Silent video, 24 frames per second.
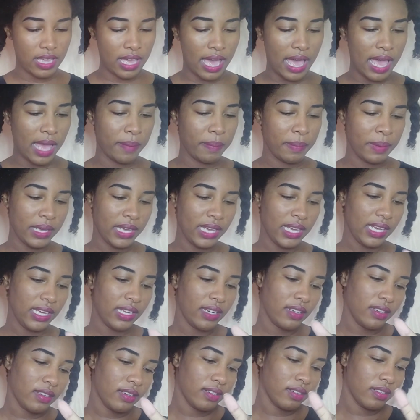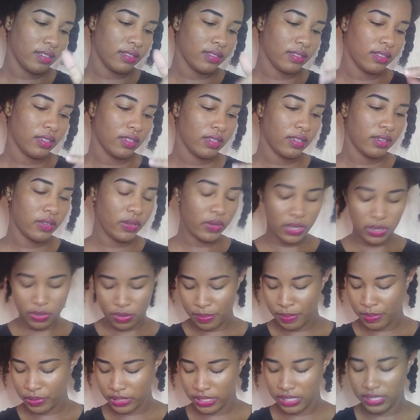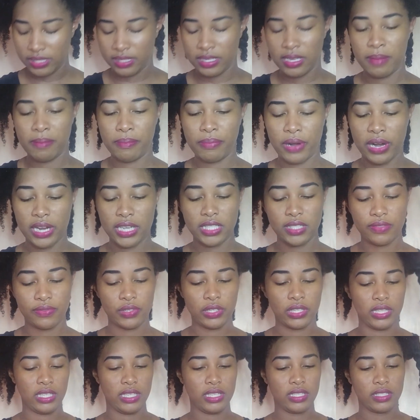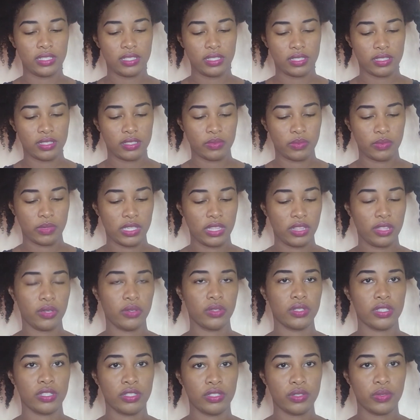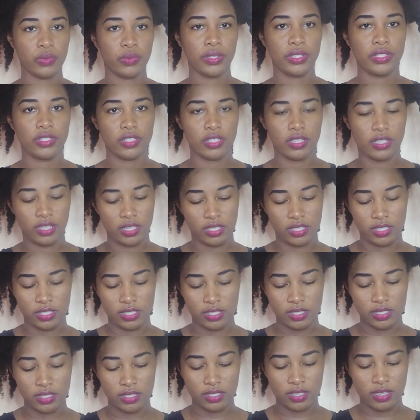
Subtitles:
I paid about the same price for this, $1,200.